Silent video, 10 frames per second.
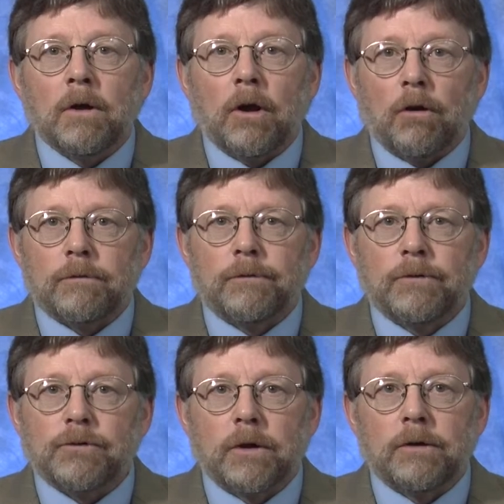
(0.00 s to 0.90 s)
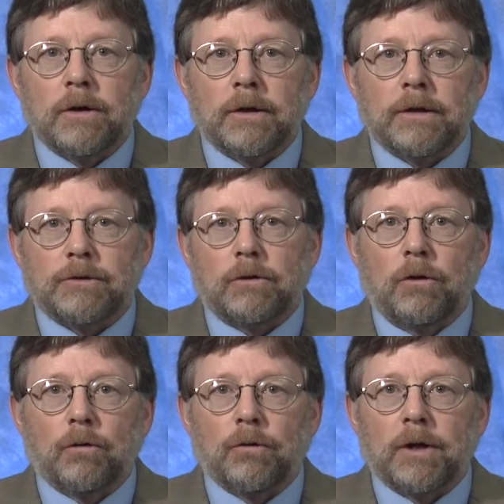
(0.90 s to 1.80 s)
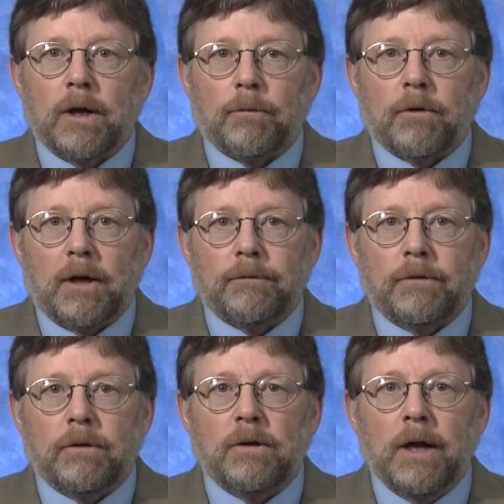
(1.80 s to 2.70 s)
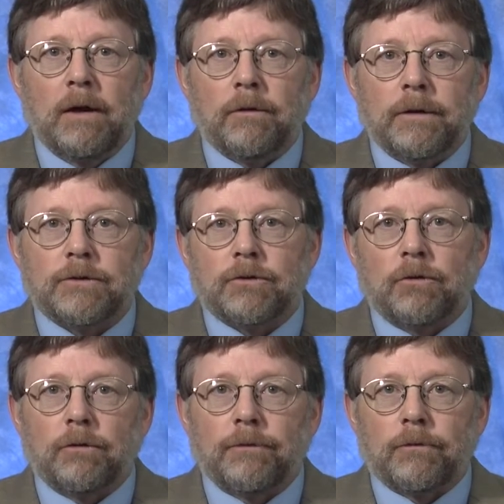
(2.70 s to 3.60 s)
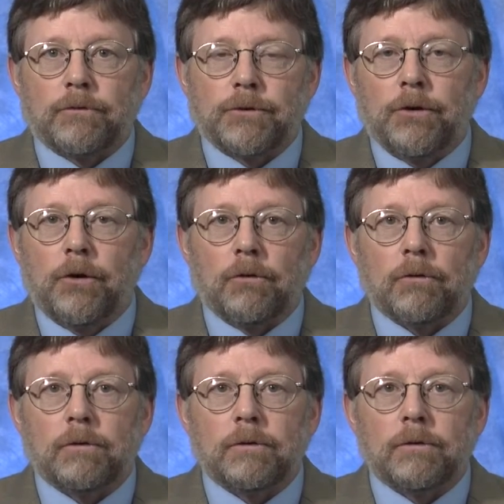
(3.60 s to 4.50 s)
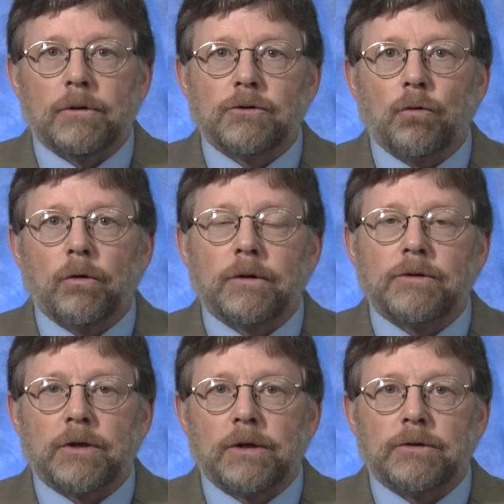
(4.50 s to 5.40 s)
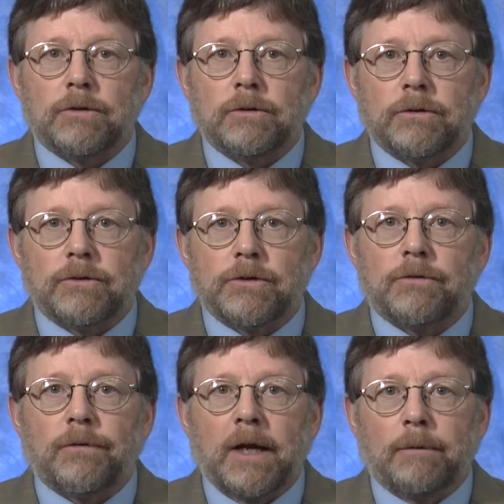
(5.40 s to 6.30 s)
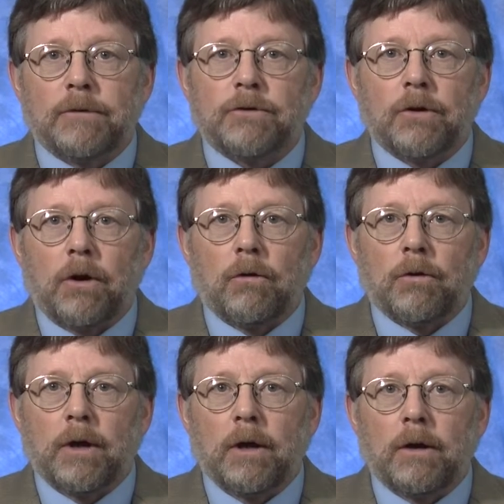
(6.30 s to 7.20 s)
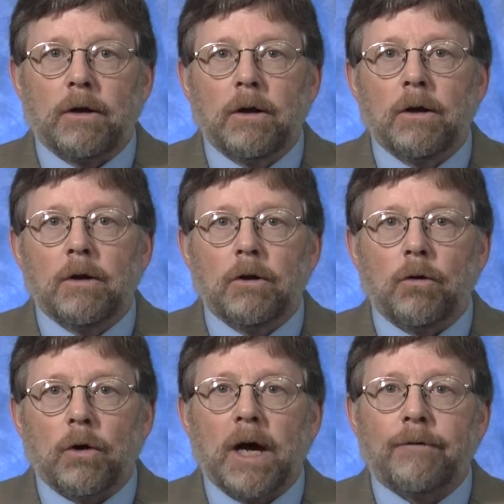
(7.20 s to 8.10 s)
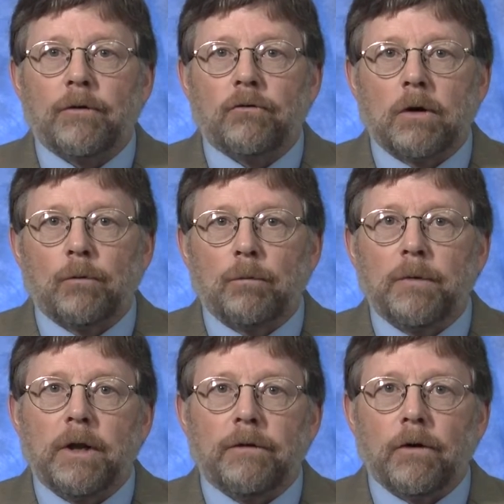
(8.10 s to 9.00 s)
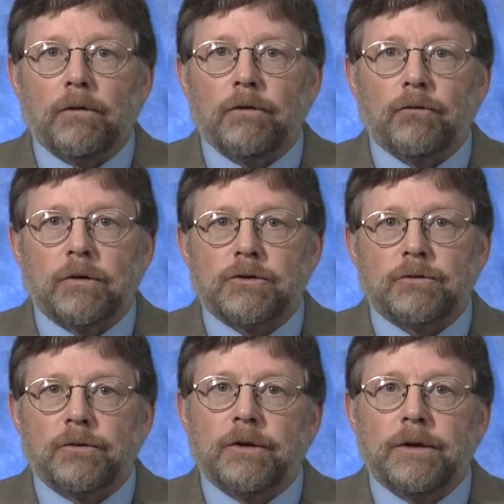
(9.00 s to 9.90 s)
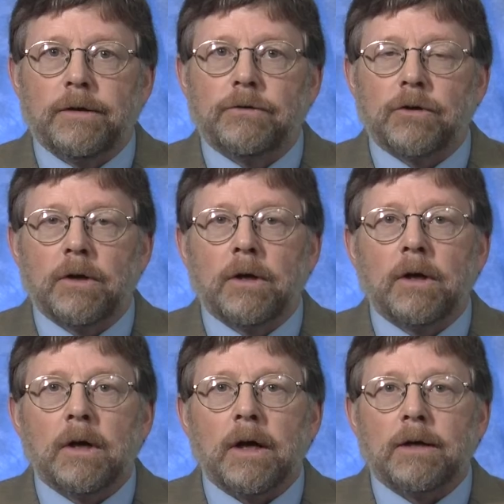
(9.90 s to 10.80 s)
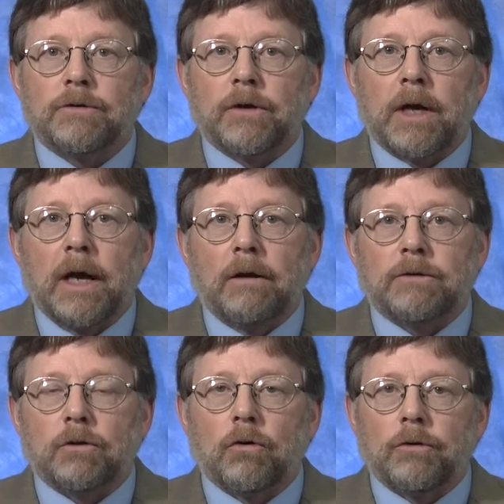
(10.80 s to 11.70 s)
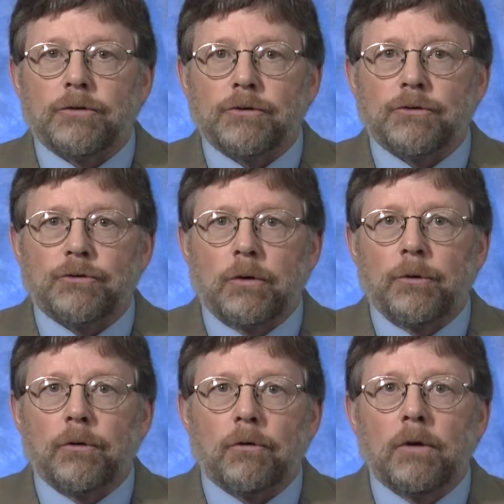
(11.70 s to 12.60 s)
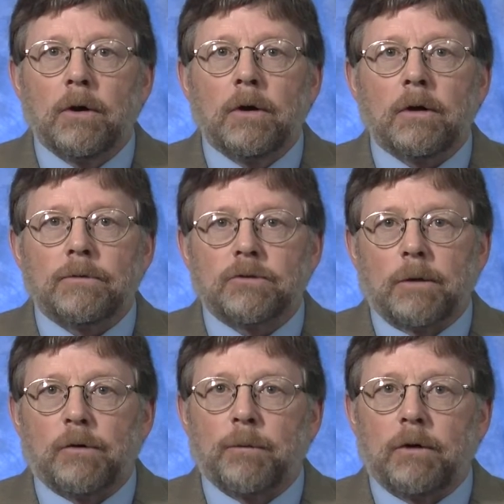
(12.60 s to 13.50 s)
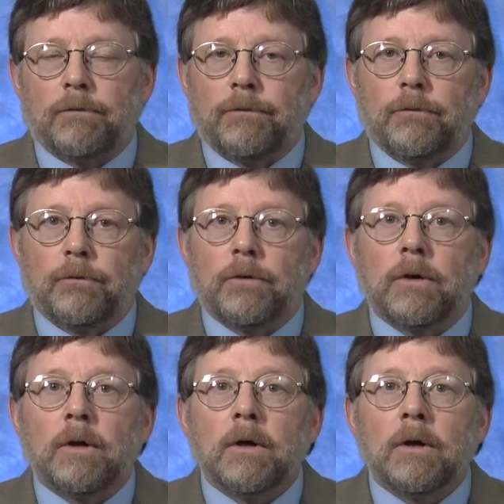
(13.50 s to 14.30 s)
Carroll Food Sunday is a local nonprofit now in its 31st year. This organization assists families in Carroll County who are having trouble meeting their nutritional needs and is the county's largest distributor of supplemental food.